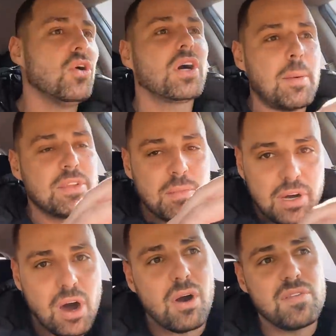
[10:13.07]
lot coming to my
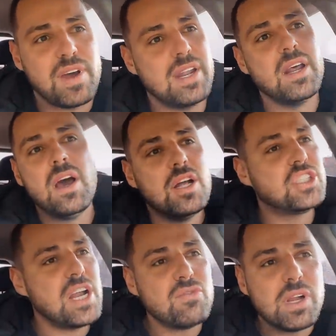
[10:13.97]
car event.
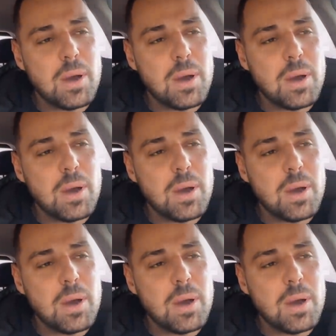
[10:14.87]
Generally,